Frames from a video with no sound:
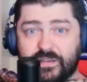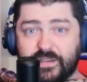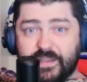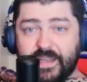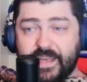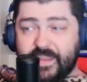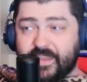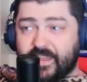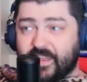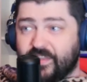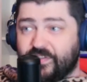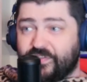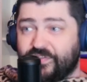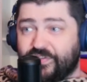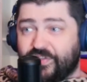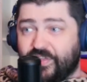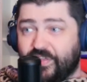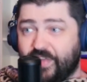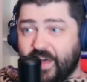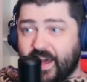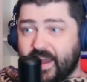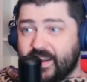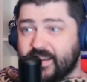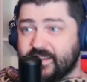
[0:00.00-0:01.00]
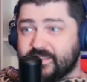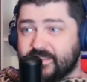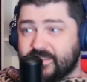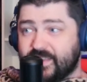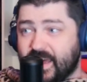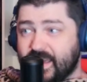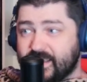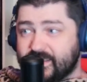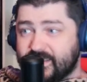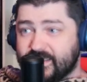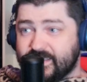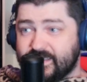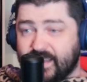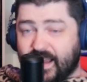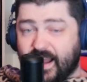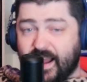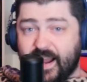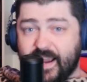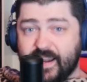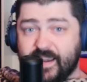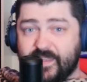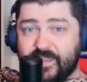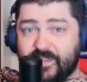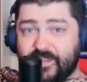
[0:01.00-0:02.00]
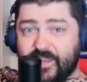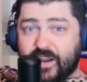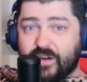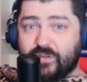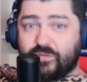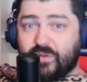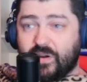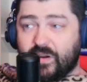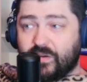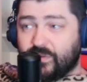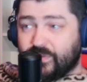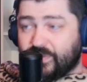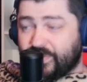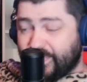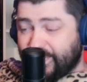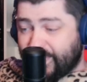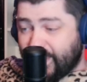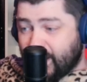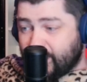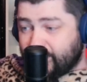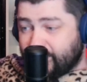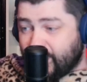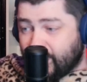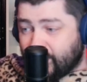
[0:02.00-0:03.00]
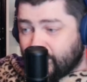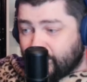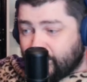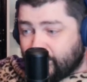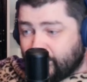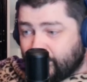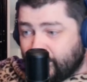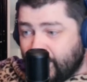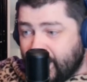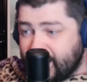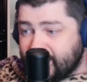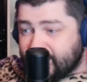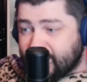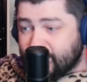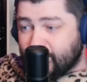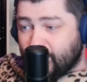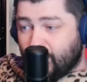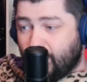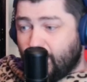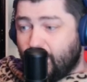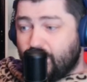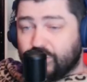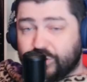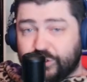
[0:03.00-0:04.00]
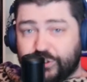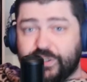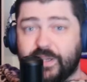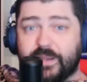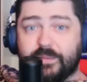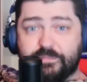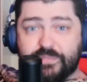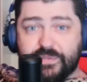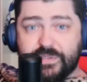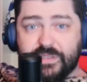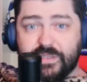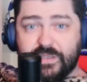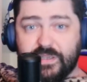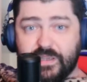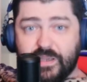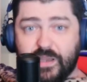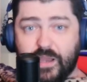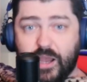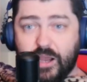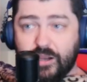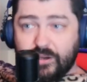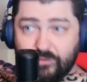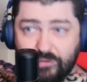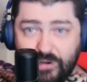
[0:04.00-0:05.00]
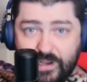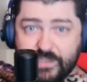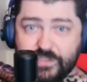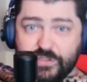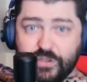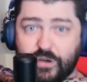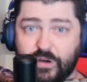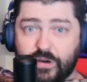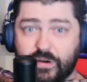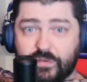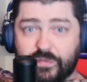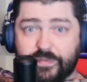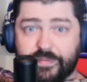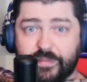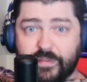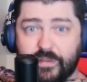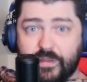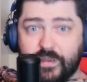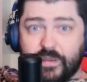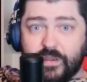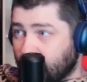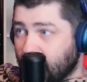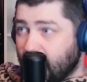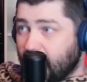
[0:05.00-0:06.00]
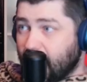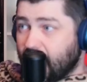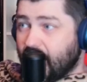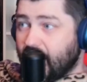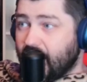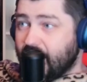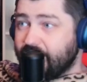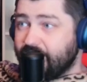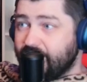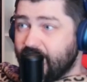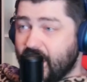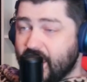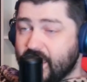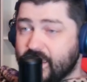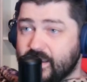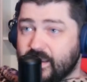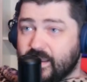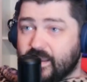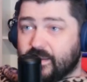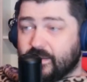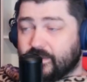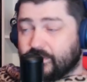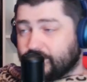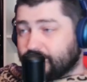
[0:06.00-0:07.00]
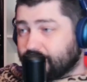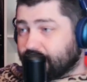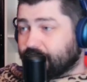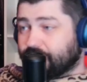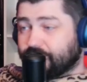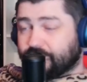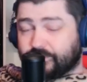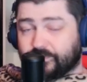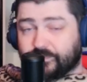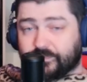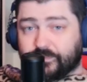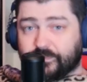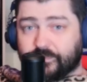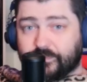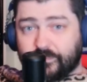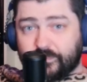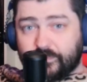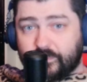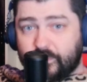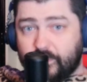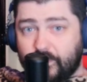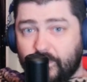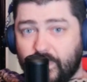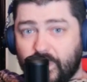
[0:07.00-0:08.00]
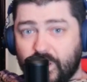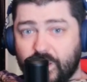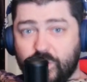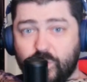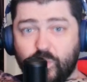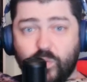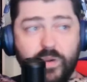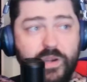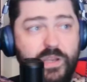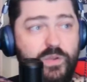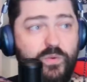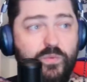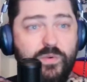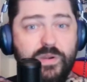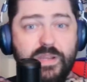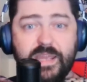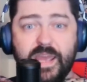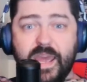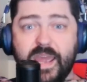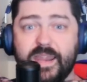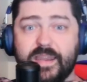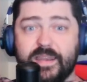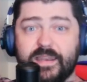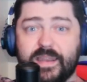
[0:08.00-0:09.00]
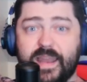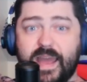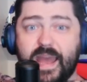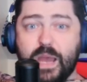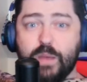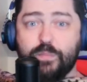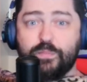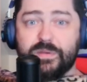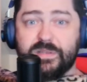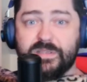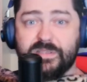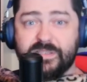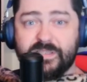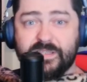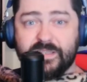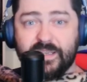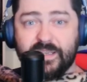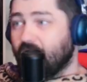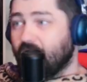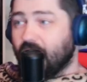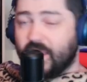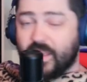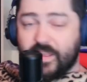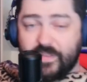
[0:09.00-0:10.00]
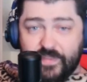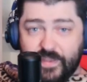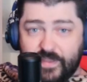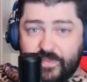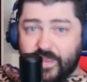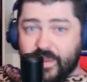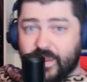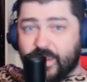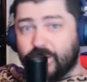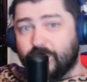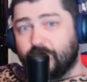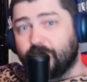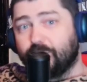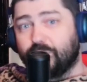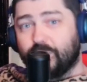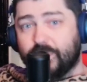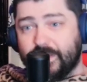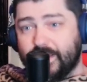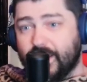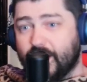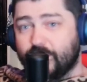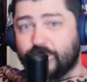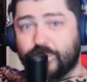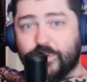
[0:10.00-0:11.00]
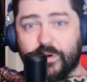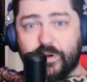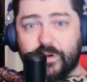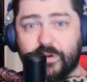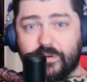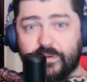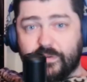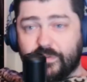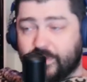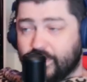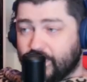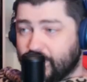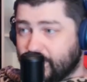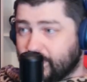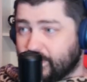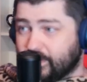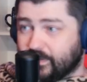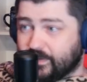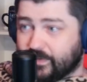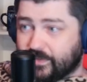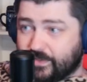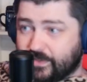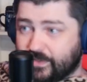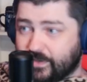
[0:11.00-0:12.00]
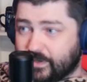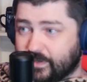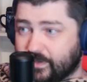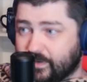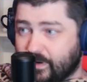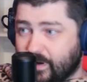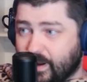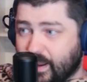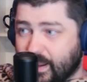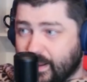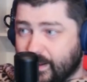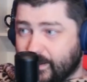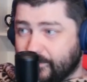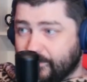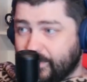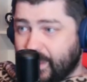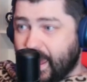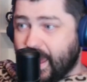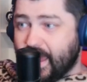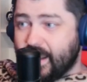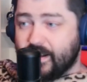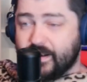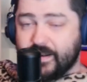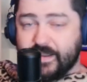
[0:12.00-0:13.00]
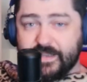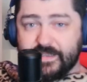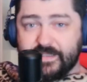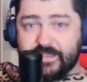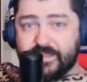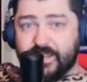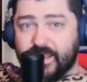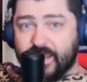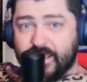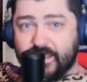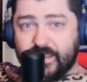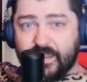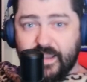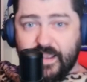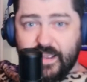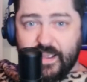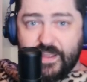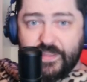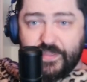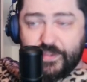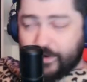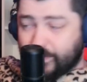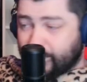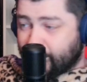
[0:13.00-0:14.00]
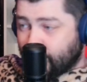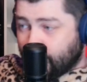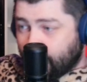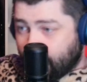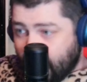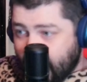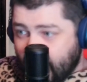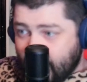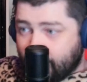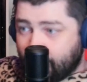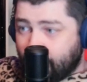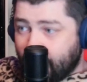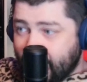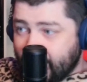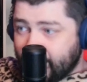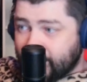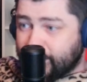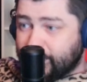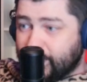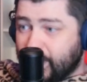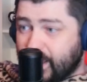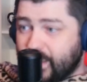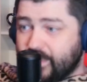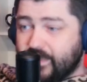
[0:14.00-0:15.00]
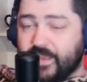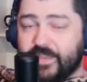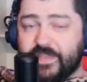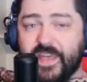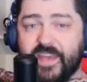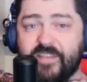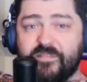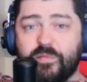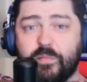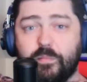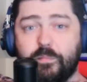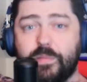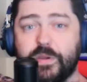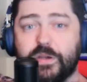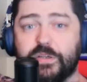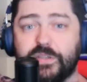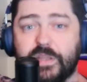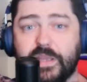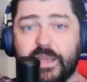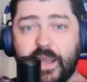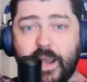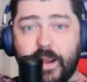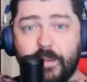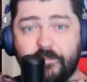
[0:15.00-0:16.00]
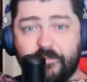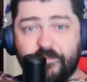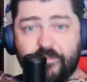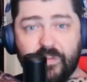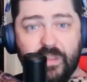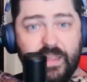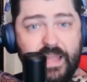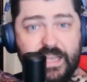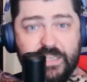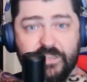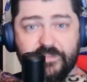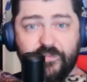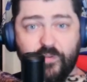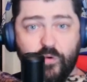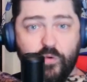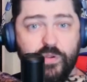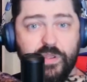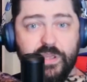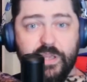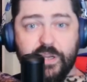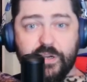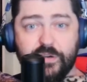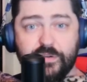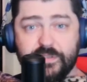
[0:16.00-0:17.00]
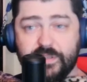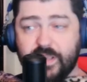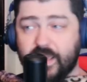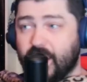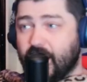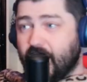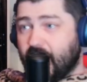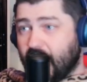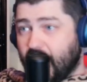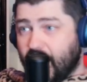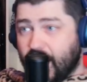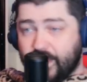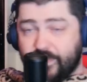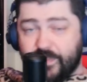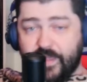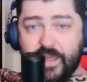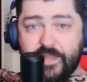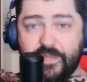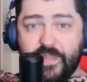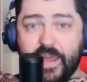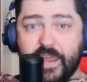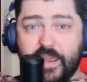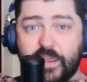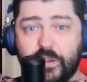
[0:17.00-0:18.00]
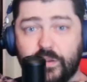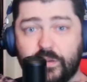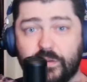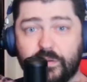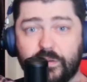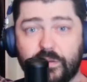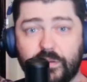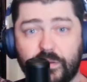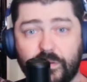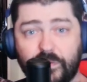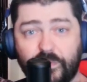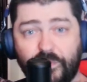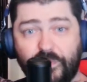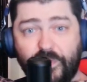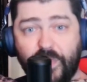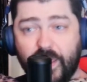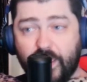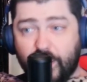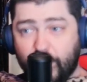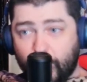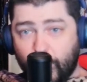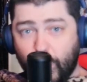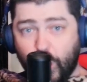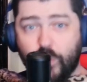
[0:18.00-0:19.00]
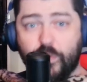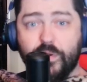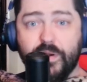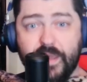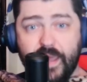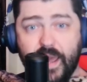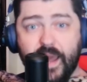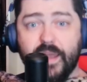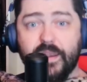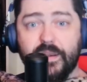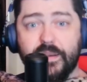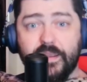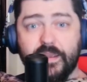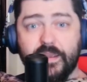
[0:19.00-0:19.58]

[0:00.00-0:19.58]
Like, that's the tide that raises all ships across the earth. And then 2028 happens, then they can pull out their candidates, that their backbench that they've been building up for the last 4 years, and then they can go again.